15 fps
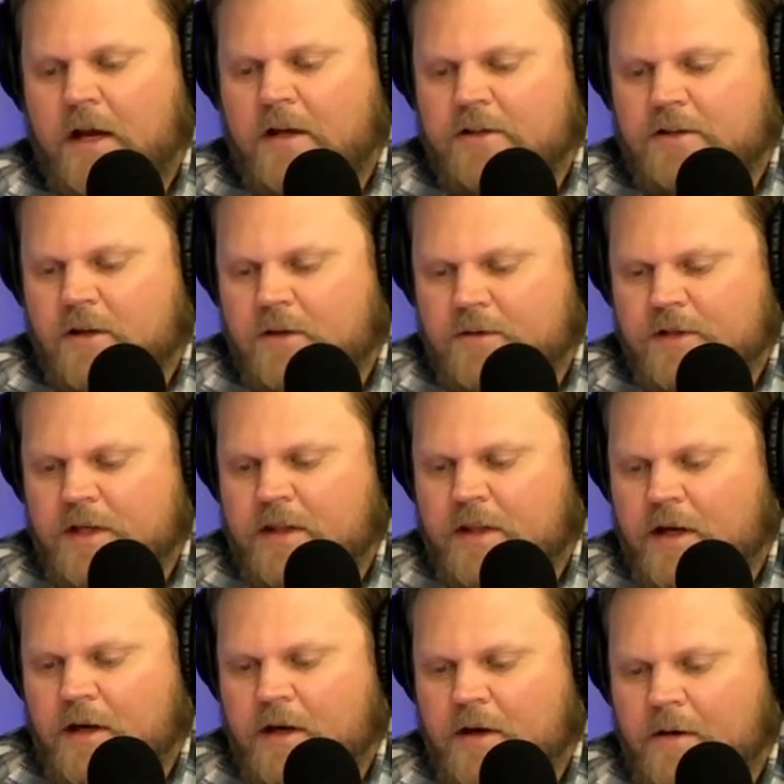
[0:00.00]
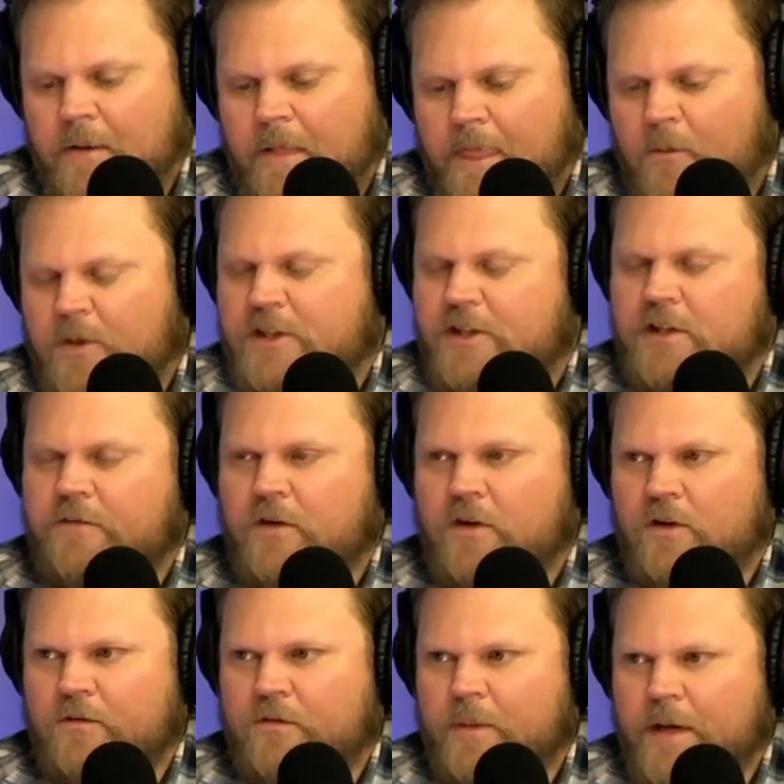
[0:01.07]
So sit there, which is
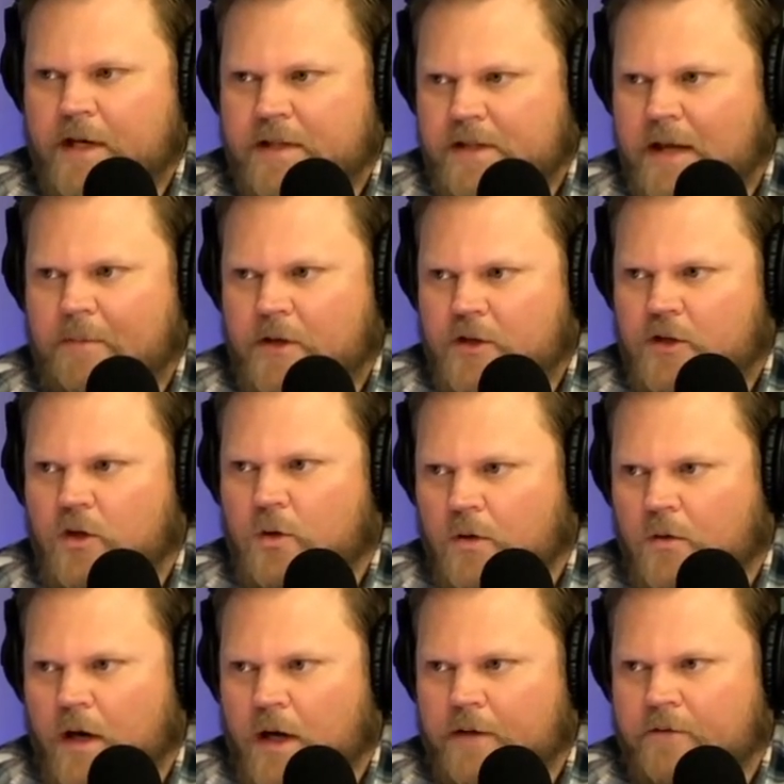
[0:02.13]
difficult for me because I'm a doer, right?